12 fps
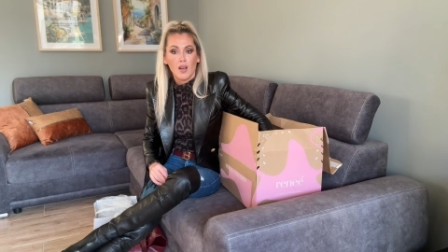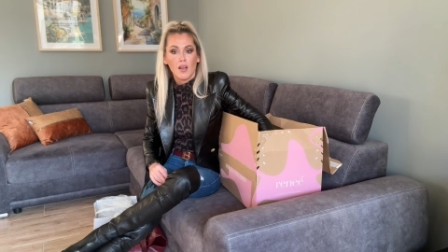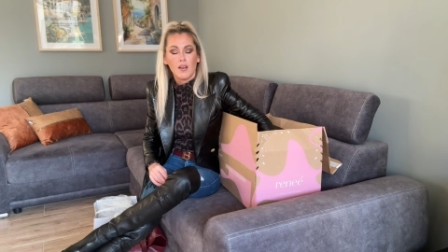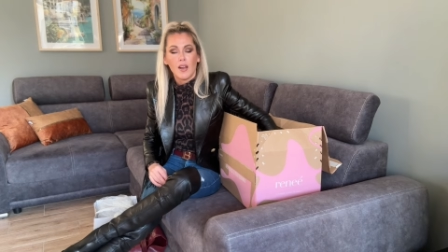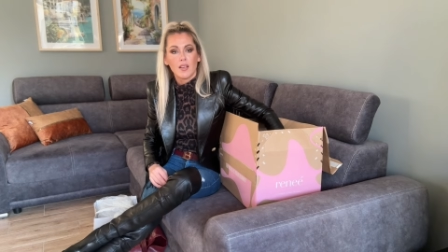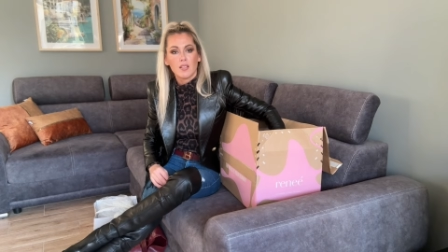
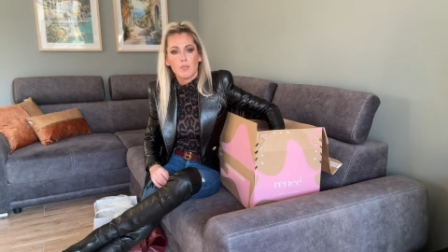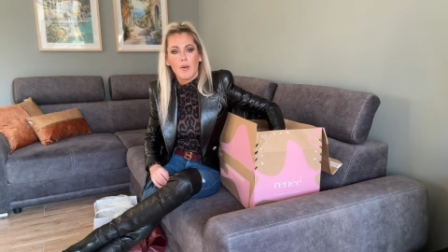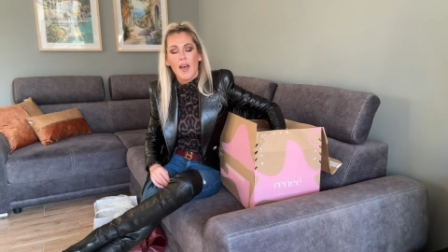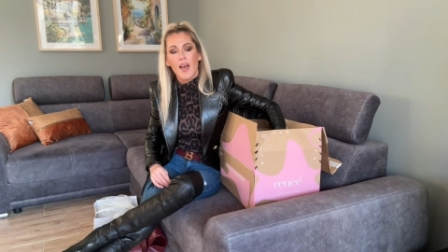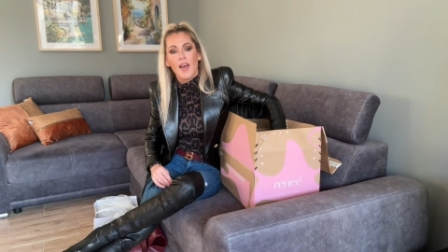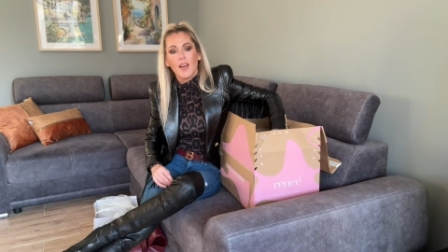Next
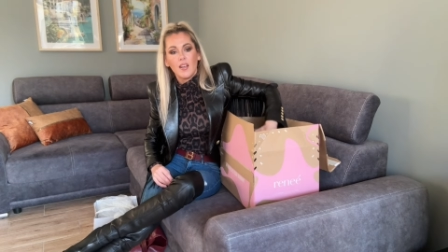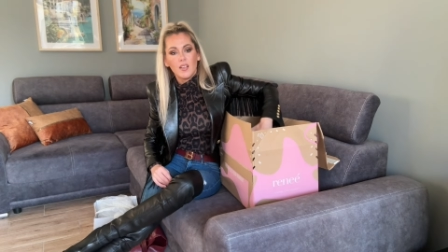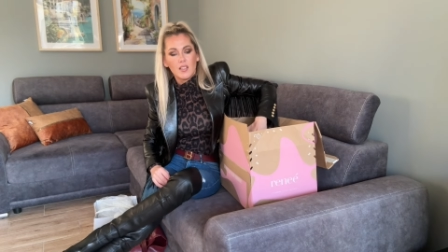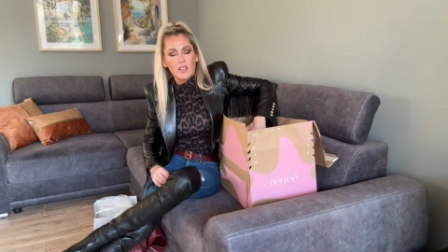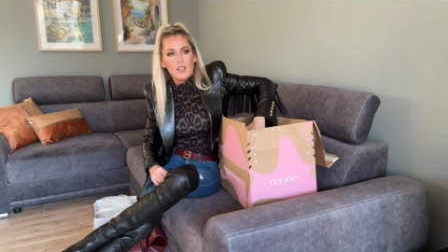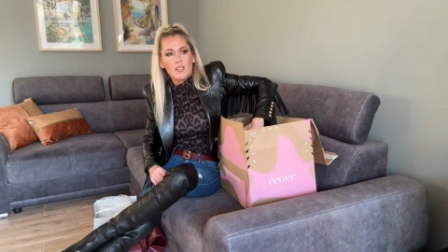pair
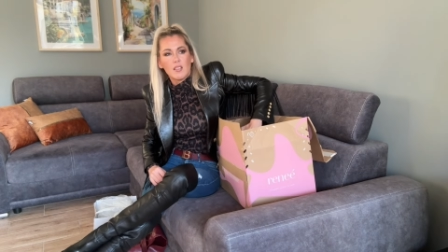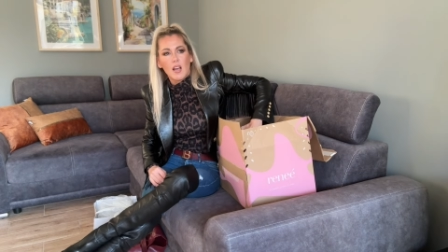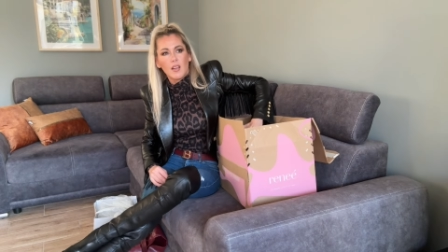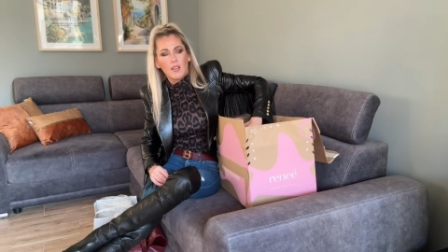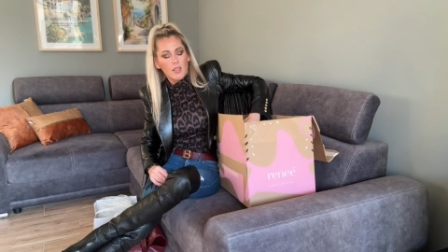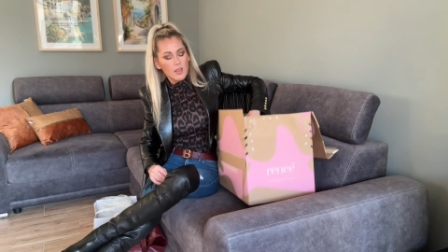it is, I
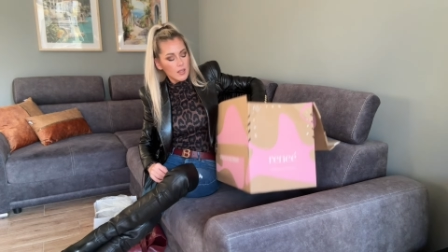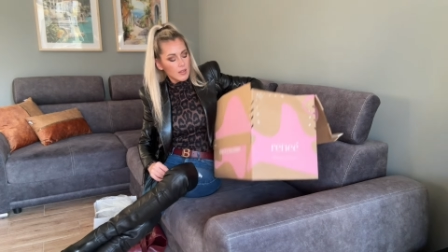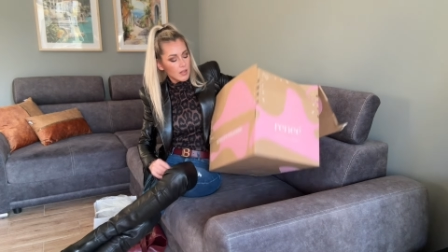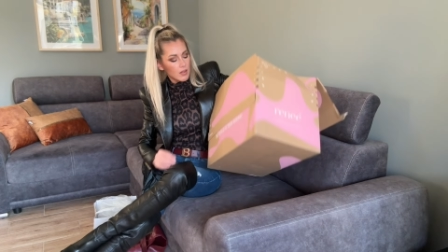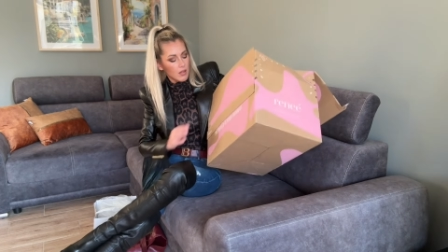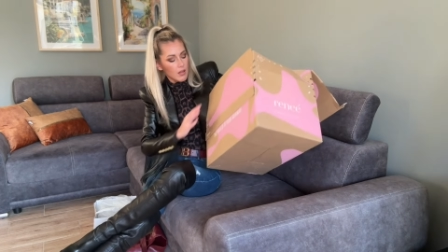think
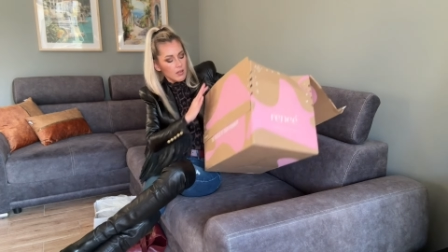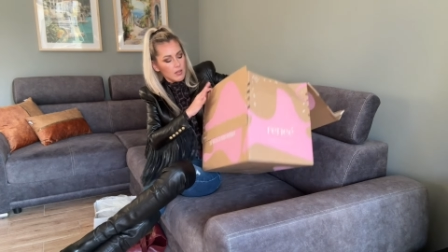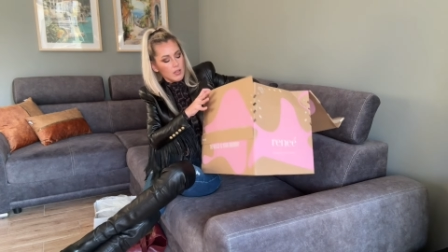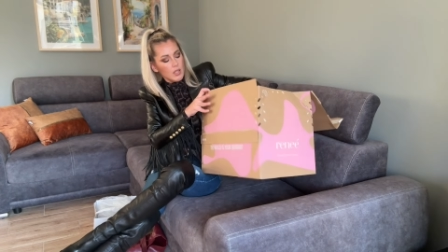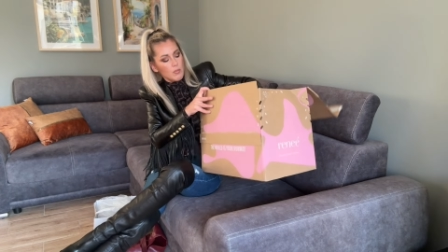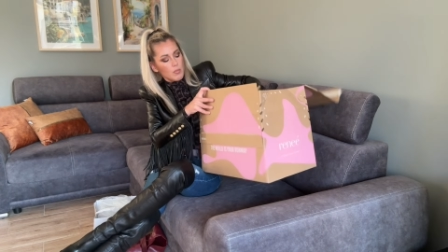that
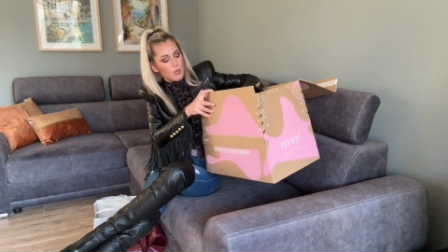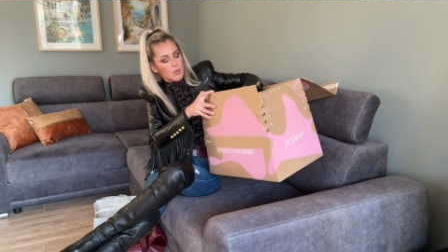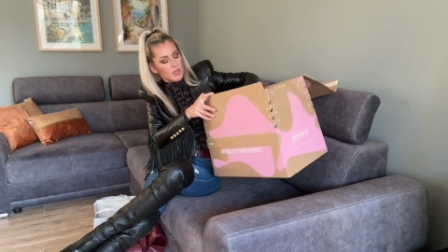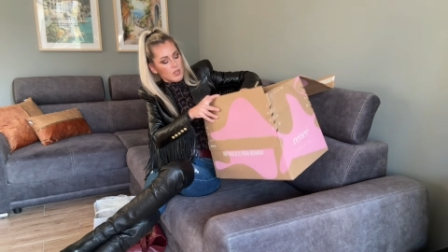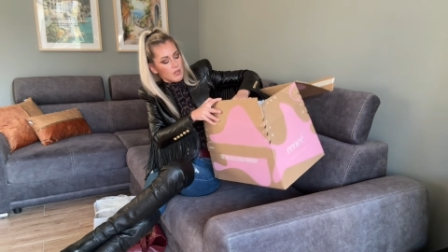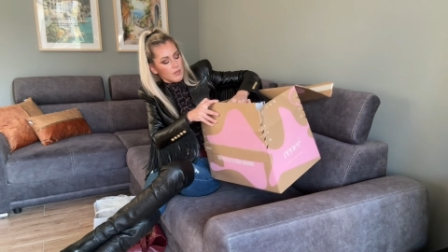knee boots.